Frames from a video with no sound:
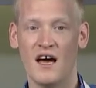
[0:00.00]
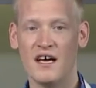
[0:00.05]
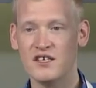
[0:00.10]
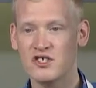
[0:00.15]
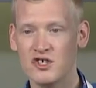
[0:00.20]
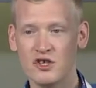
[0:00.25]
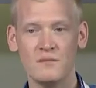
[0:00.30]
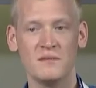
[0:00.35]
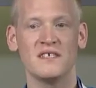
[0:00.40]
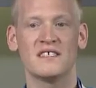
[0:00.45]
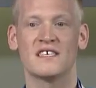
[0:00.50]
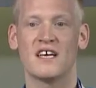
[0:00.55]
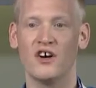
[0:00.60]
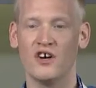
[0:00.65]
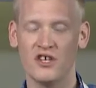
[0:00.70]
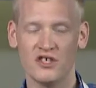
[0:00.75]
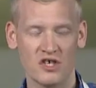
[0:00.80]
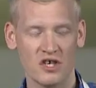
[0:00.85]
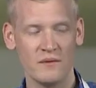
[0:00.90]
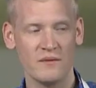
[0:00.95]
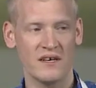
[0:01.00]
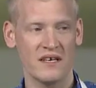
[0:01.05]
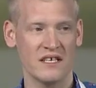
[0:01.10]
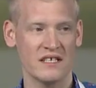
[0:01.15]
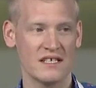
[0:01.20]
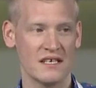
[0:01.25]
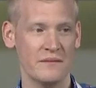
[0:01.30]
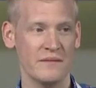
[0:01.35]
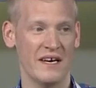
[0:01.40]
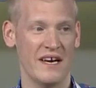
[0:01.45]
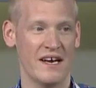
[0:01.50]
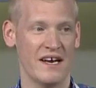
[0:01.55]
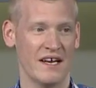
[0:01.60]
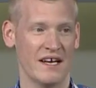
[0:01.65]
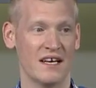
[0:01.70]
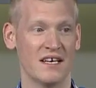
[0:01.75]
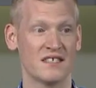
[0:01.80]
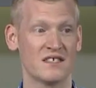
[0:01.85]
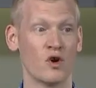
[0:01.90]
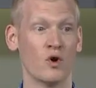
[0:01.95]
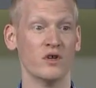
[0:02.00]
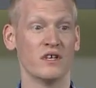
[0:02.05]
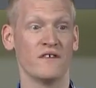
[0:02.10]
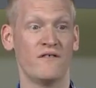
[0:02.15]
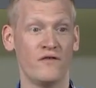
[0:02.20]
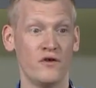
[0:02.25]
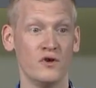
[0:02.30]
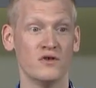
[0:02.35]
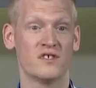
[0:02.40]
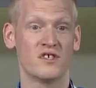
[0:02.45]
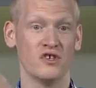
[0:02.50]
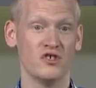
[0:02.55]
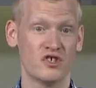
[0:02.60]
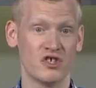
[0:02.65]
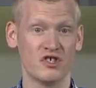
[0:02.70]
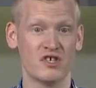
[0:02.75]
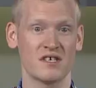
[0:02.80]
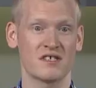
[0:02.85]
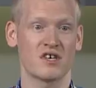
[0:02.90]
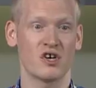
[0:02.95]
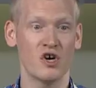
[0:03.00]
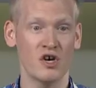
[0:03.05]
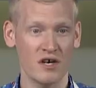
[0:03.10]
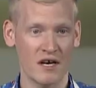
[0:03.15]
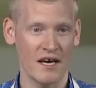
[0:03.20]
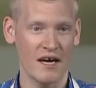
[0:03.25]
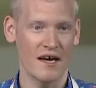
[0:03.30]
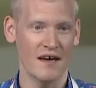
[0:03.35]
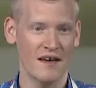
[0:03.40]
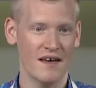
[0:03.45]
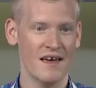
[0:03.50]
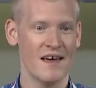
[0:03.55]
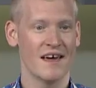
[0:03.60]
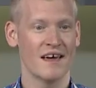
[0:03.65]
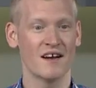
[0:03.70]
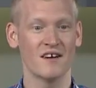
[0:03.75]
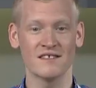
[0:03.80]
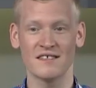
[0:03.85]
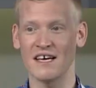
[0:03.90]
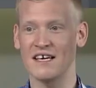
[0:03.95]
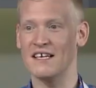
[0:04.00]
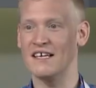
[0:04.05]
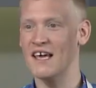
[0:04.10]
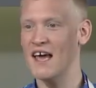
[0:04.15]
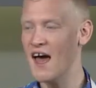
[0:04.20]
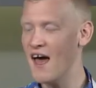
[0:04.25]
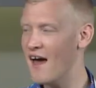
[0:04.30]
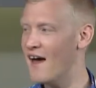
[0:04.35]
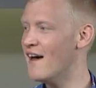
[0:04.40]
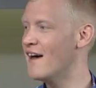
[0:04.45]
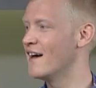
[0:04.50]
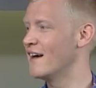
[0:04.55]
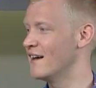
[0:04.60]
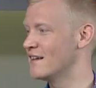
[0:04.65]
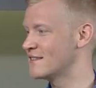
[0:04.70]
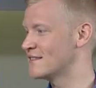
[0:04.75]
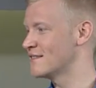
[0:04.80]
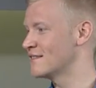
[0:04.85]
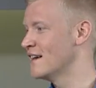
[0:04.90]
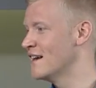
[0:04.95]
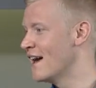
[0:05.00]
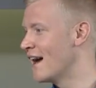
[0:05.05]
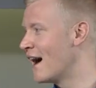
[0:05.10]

shouldn't be scary, it shouldn't be intimidating, and it's only food, so you should just cook it. And I was like, yes.